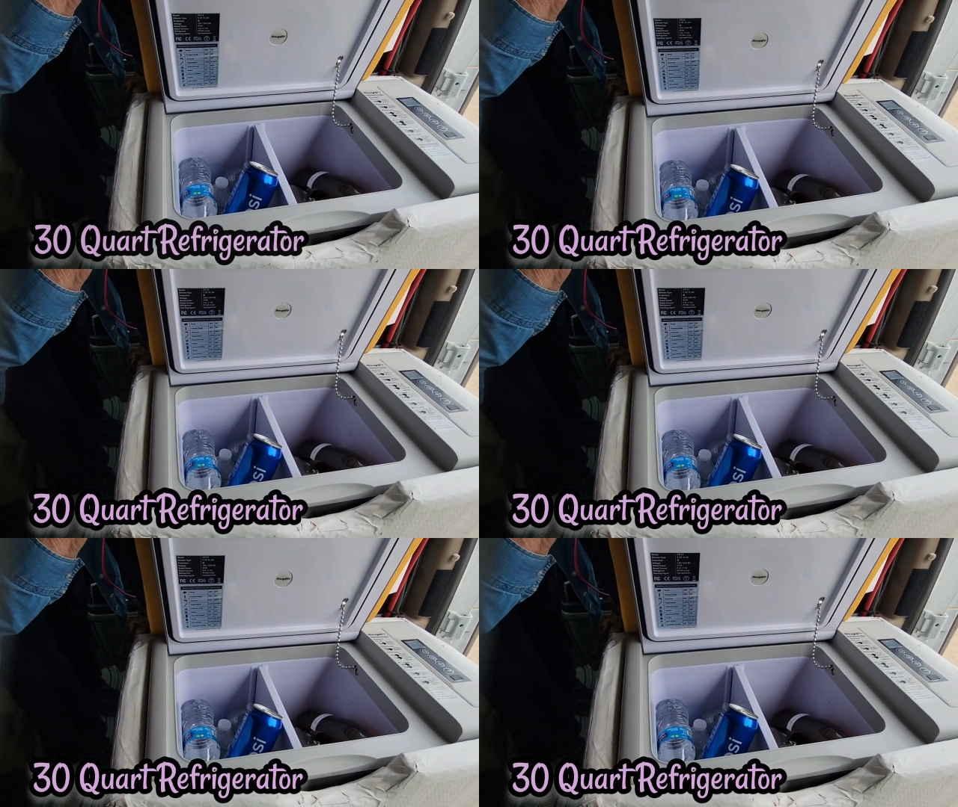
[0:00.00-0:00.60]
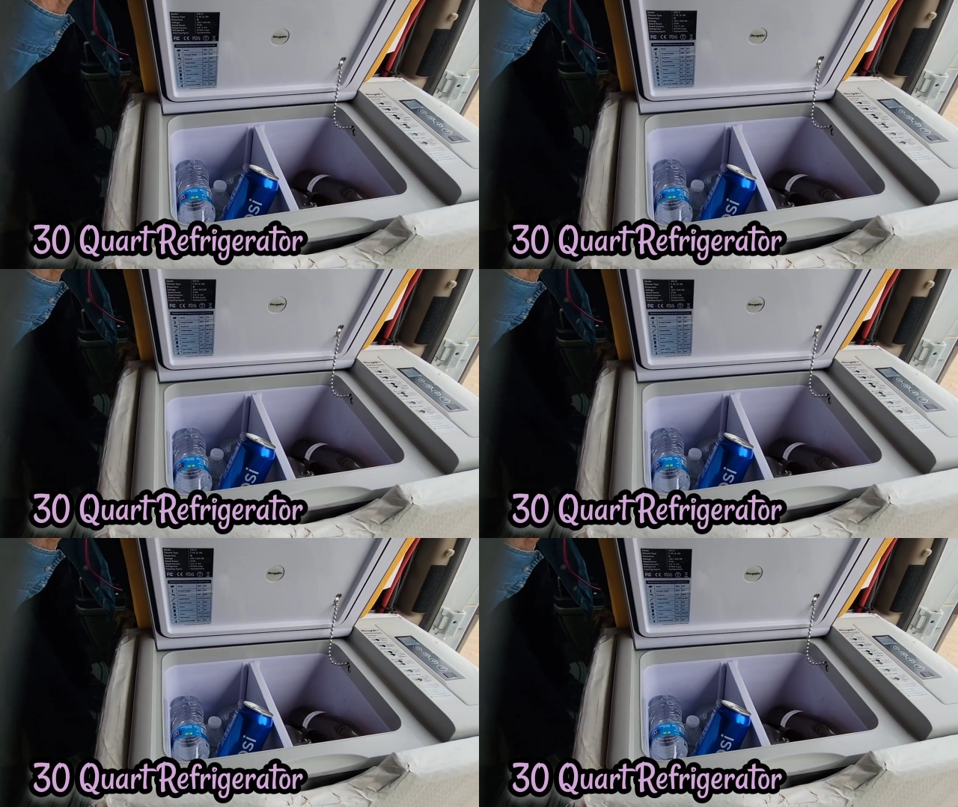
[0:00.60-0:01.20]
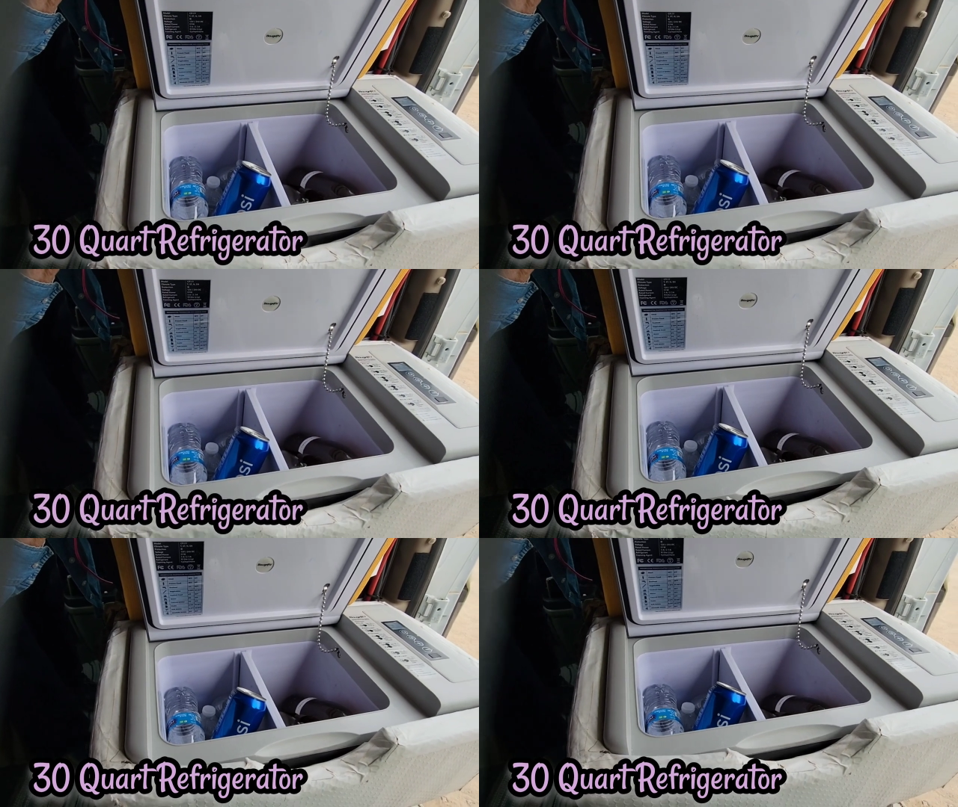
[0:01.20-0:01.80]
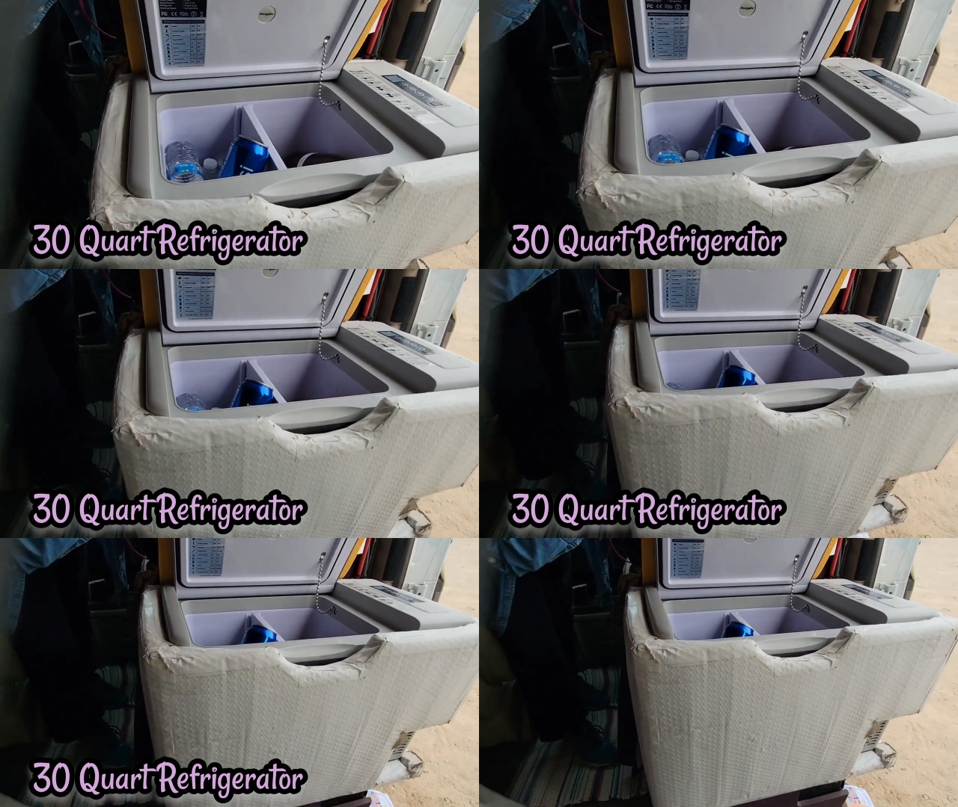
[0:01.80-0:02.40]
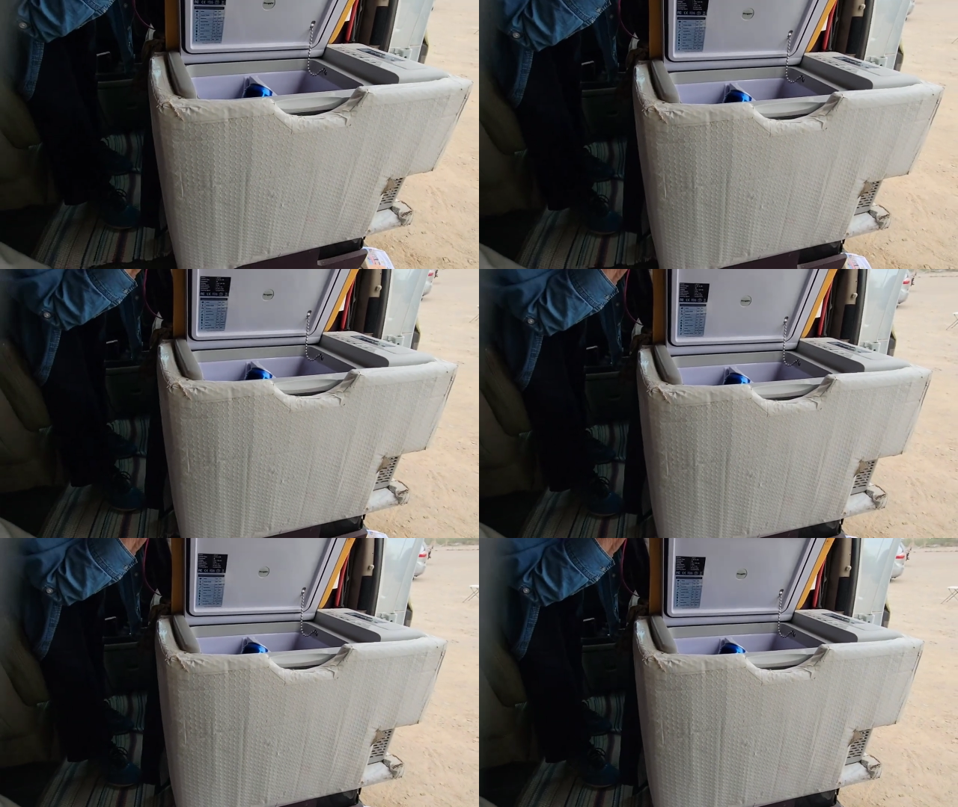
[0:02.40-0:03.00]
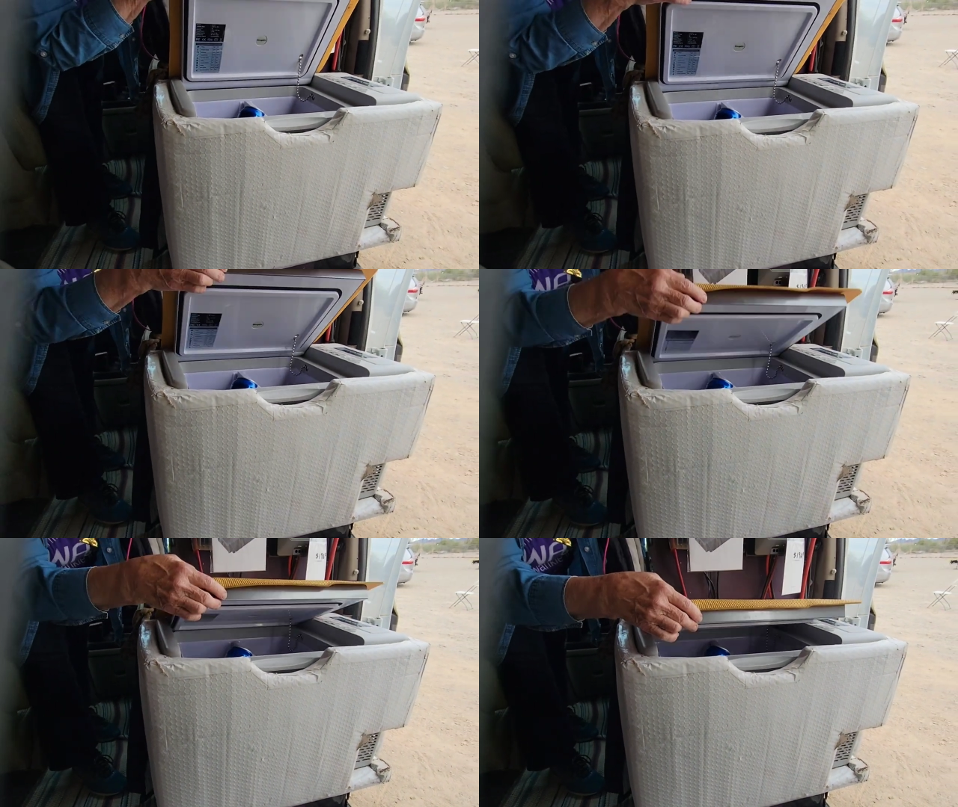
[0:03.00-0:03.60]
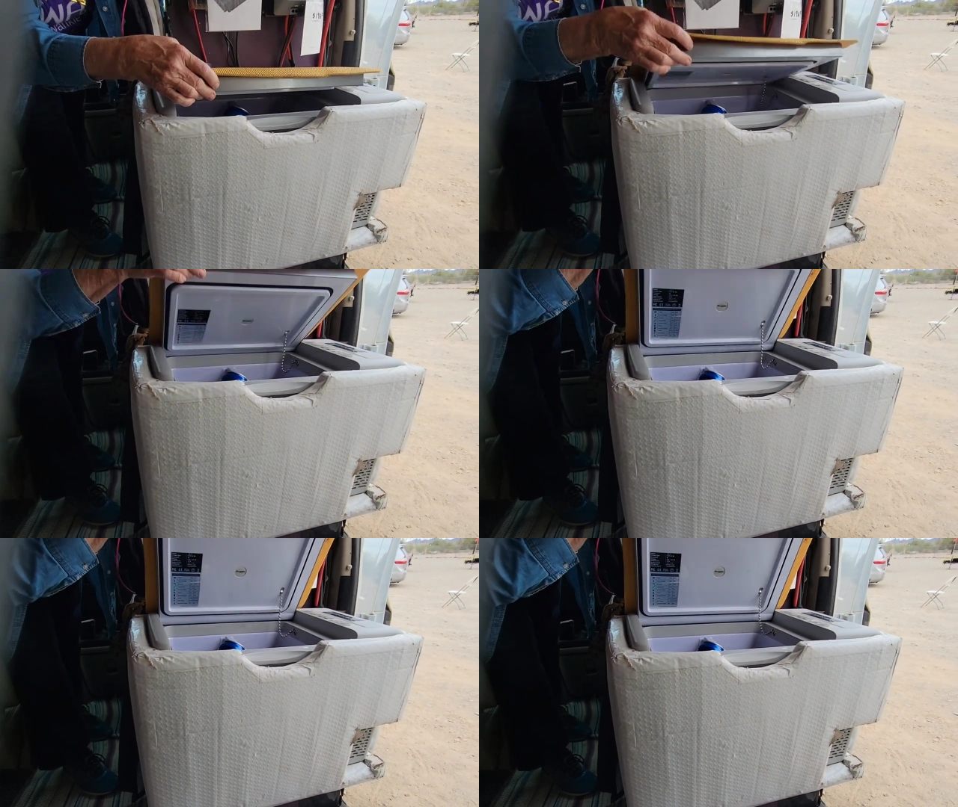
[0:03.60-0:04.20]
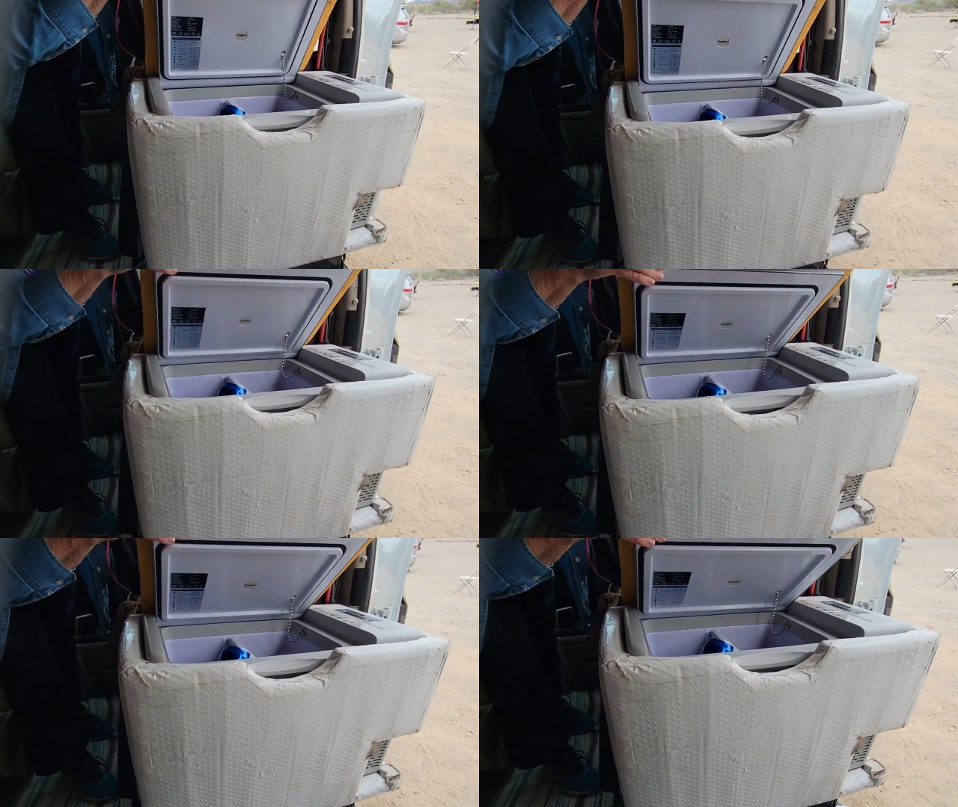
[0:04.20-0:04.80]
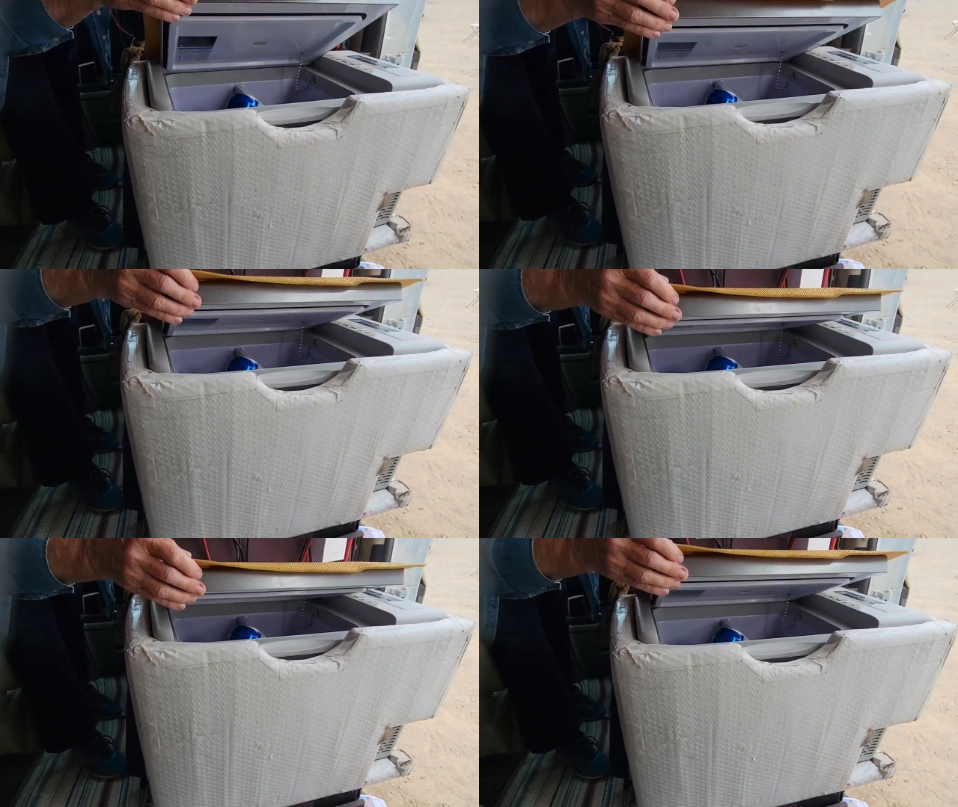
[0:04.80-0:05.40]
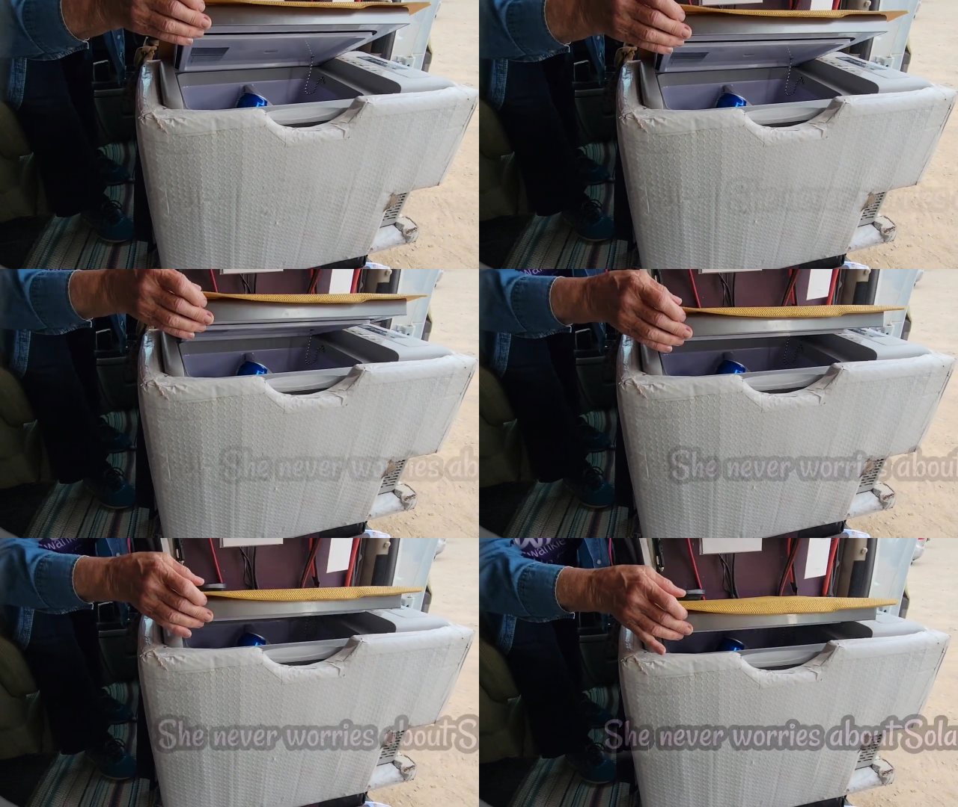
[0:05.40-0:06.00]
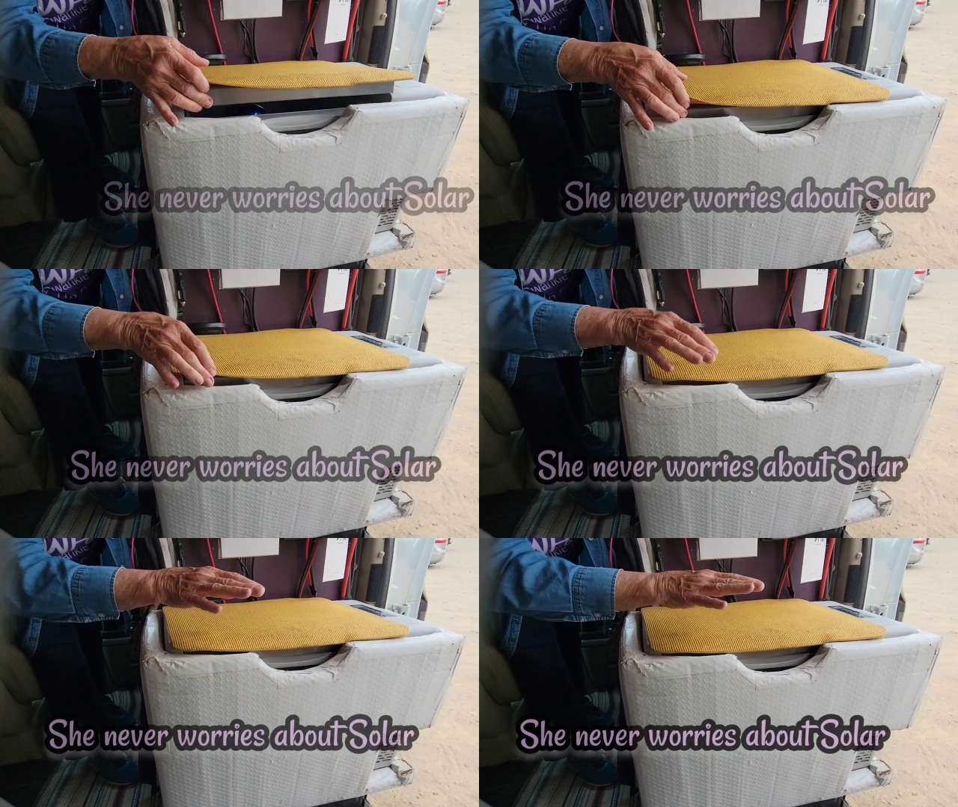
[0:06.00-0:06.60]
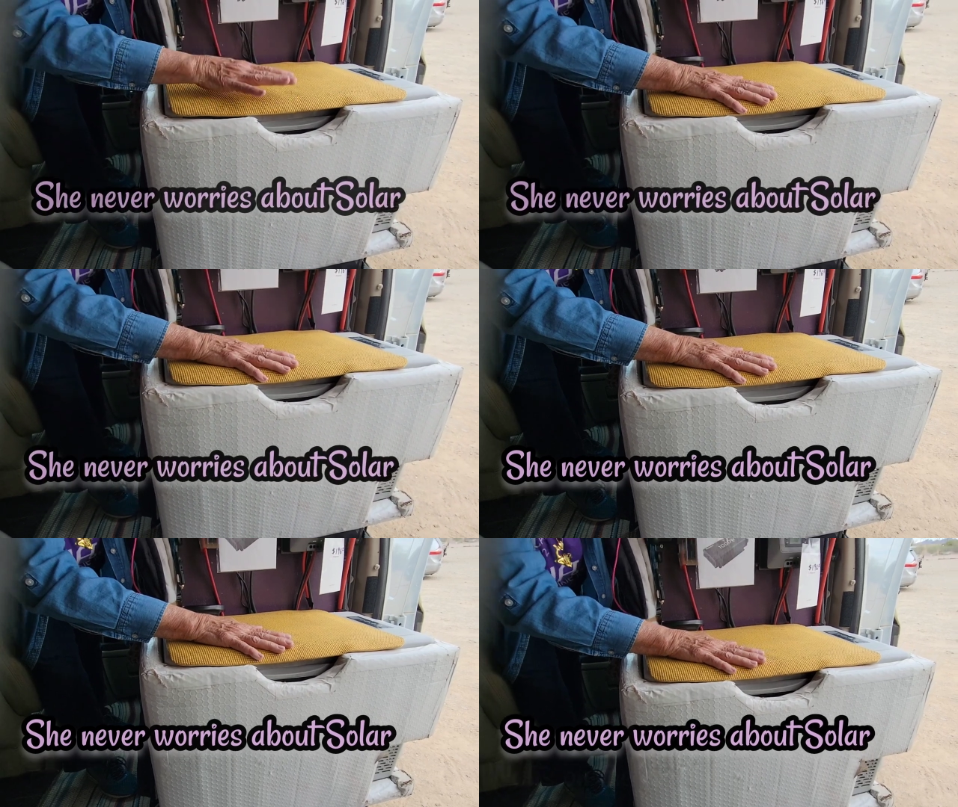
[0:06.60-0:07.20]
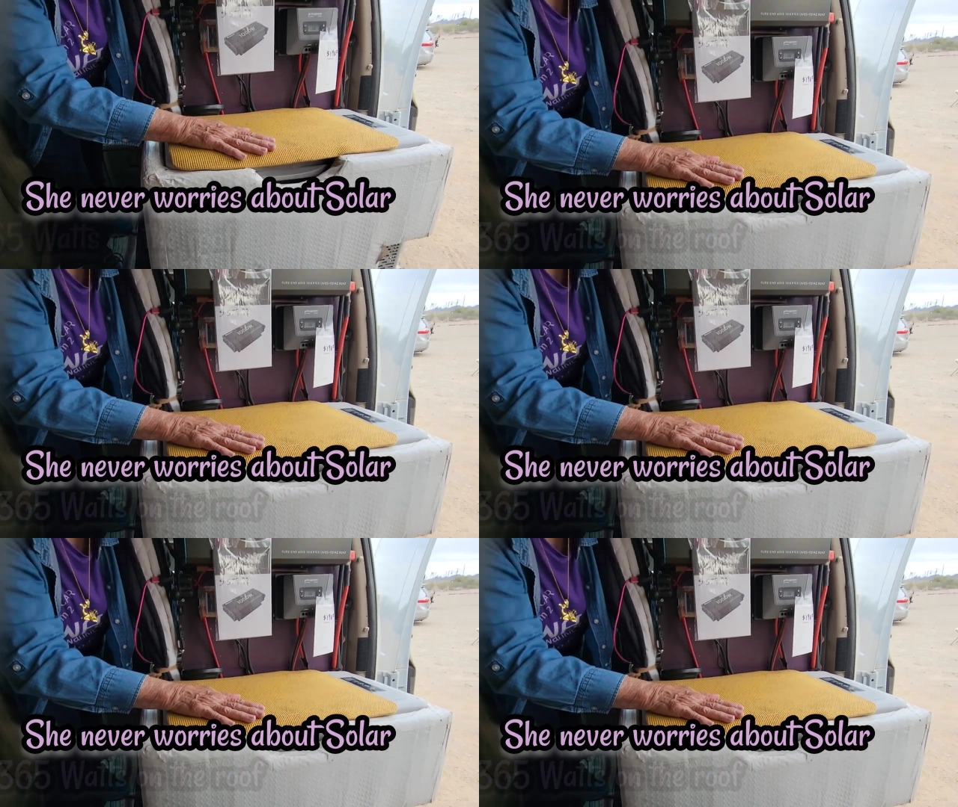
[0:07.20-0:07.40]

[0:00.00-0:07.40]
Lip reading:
(no speaker visible)